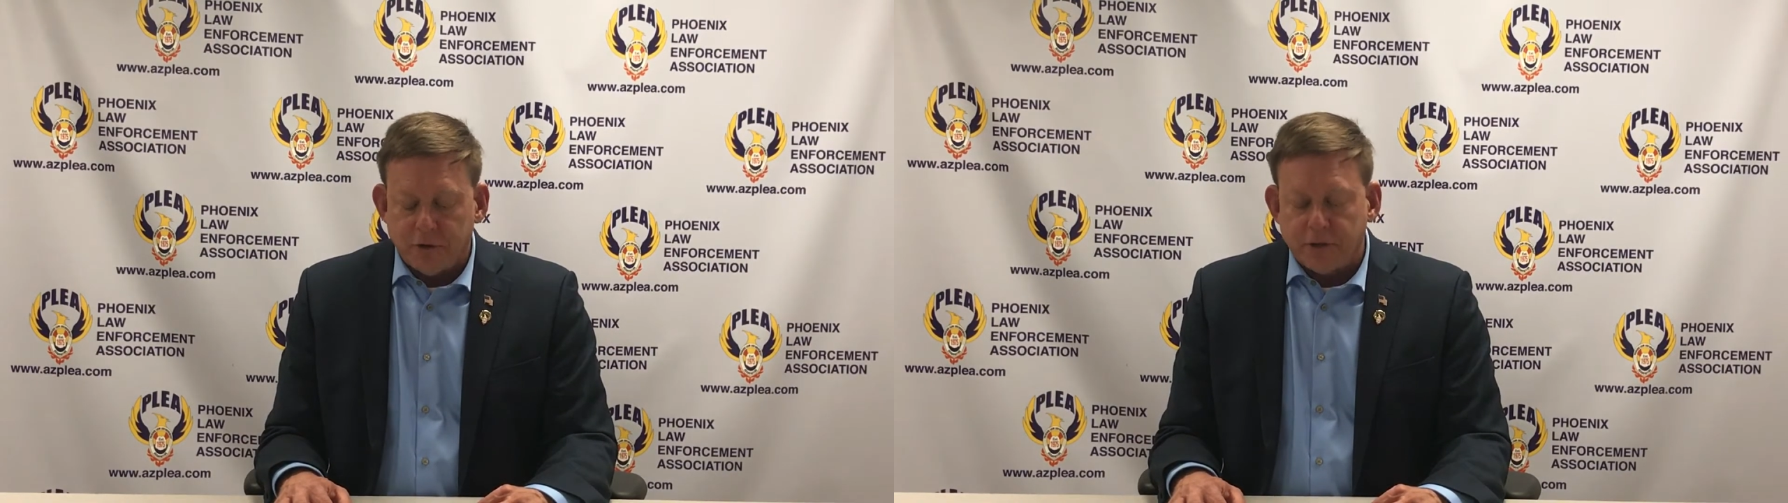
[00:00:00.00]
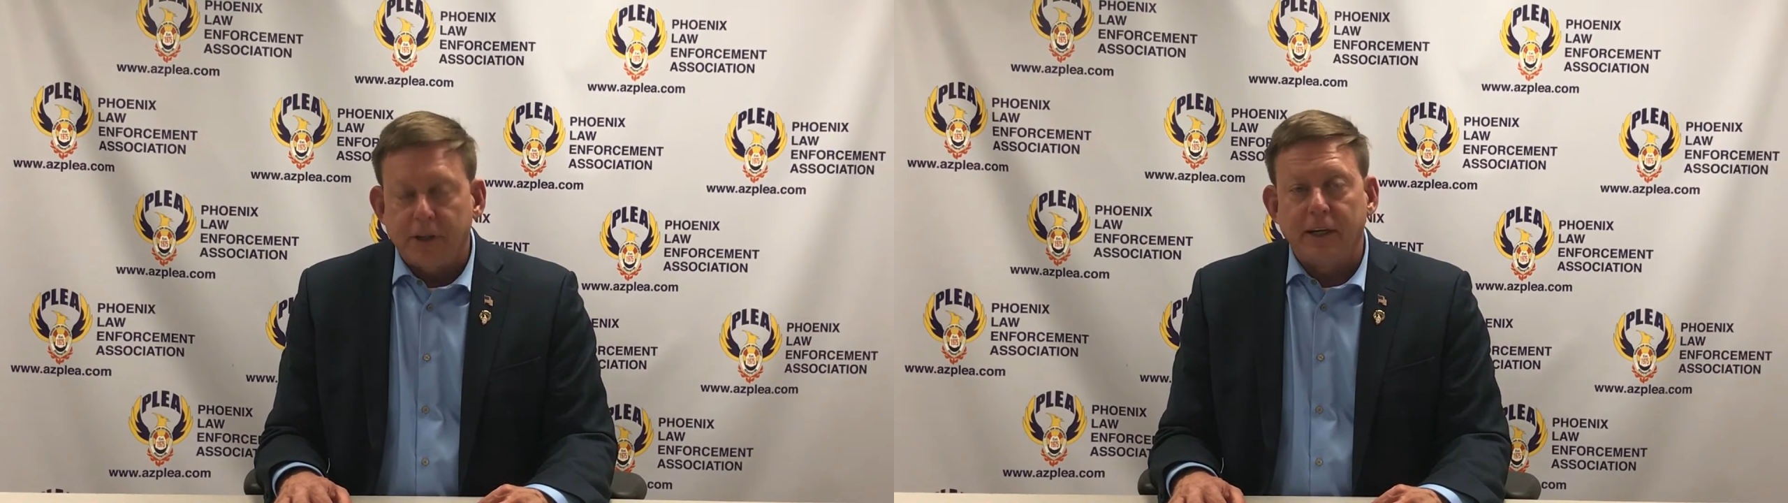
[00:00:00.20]

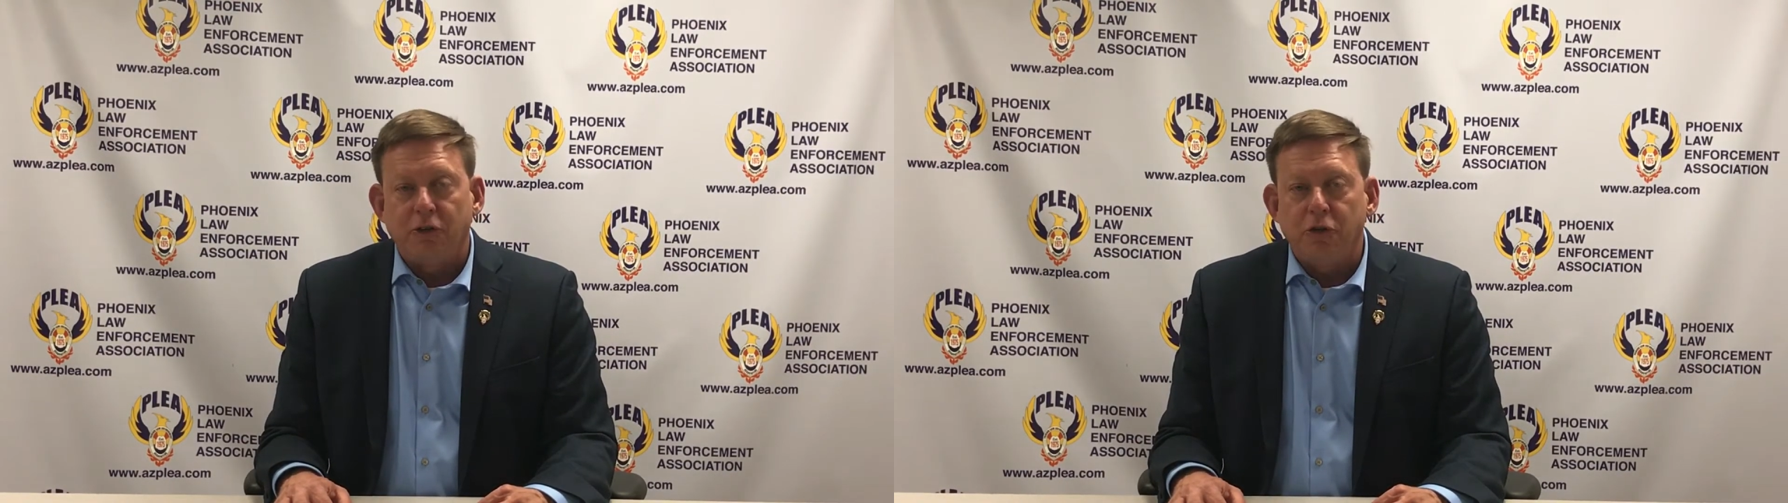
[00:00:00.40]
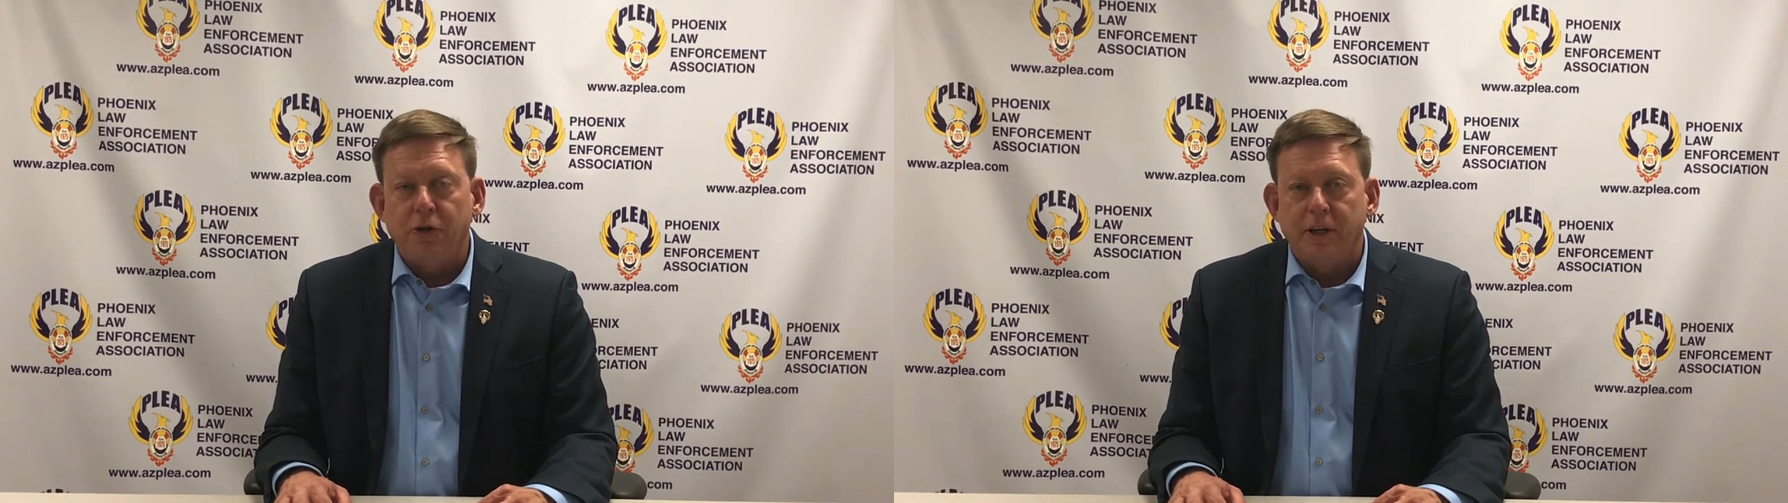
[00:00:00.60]
of
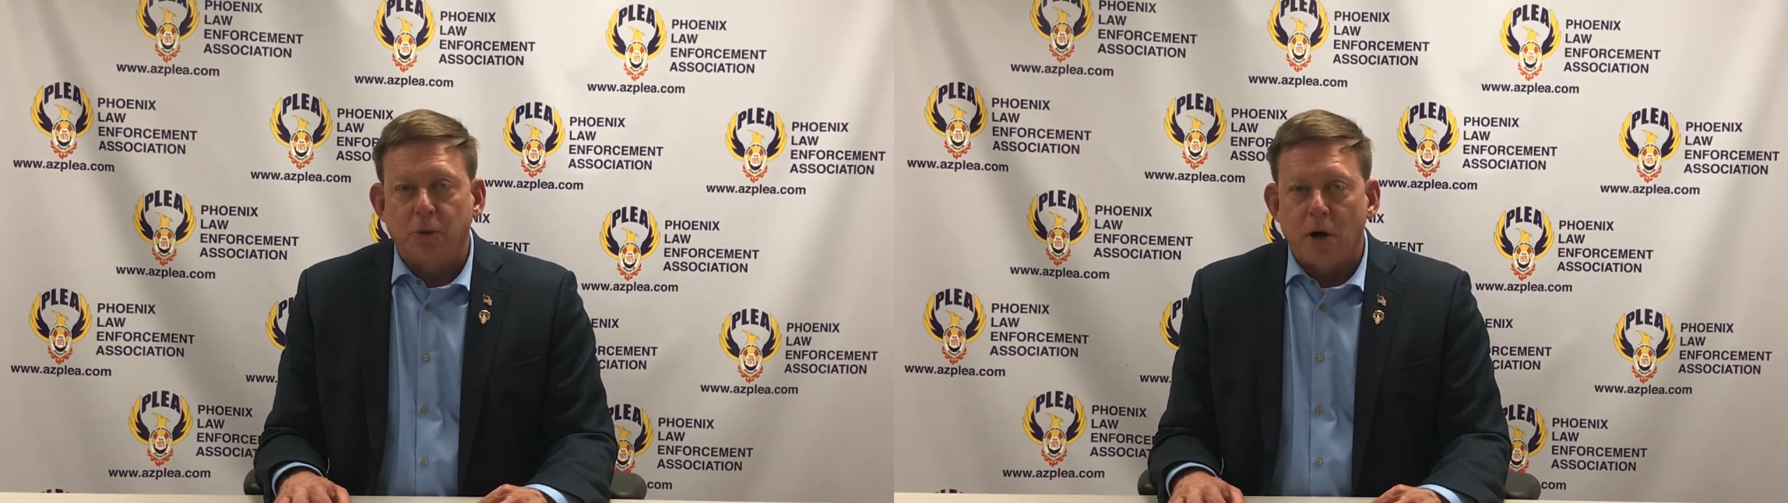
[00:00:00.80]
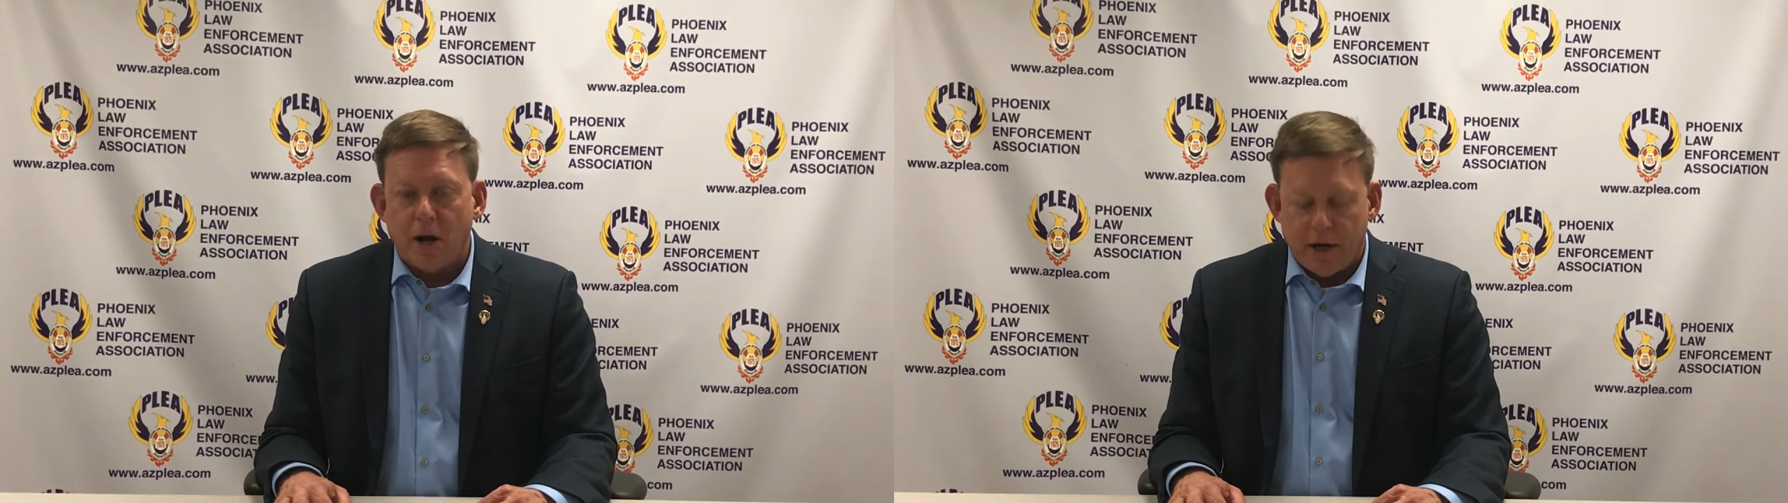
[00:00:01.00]
things you did
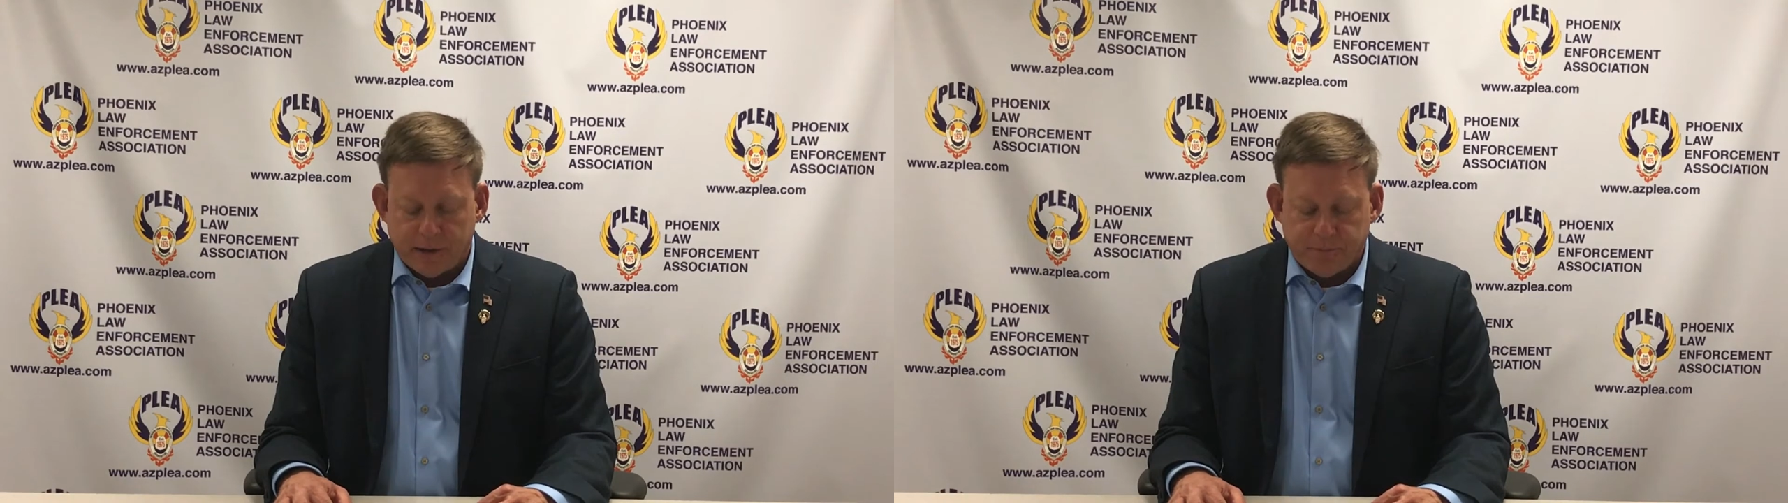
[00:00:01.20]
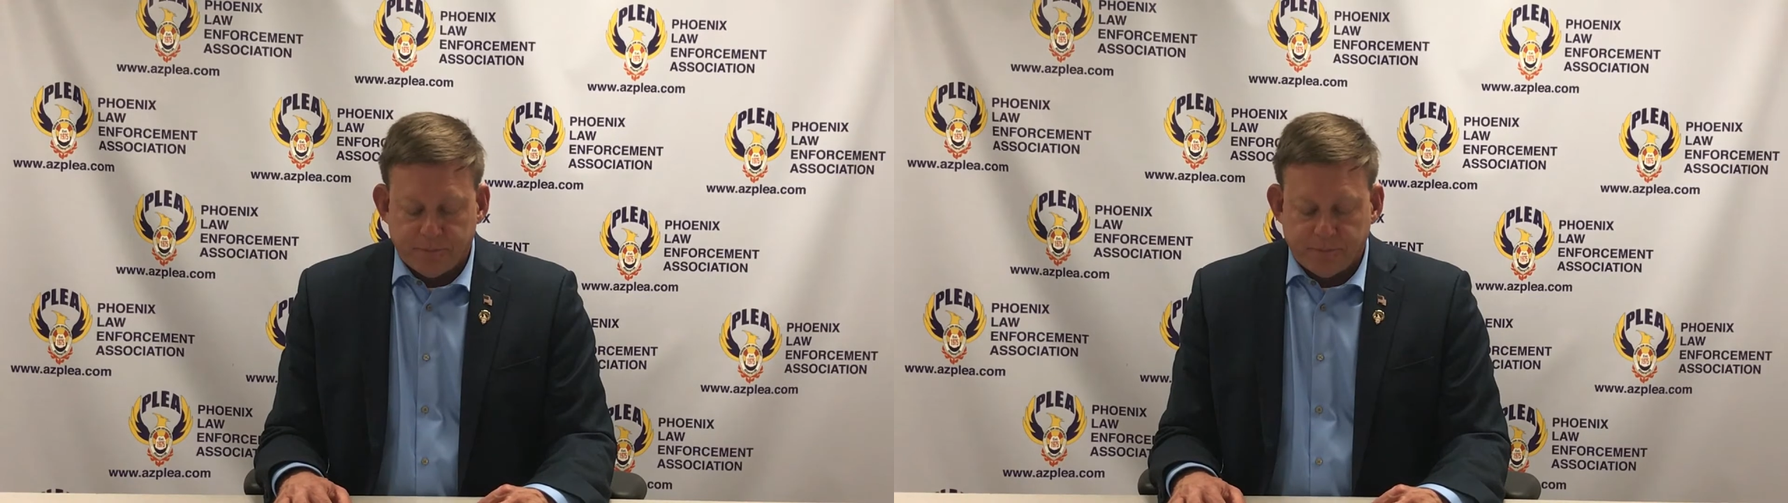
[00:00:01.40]
wrong.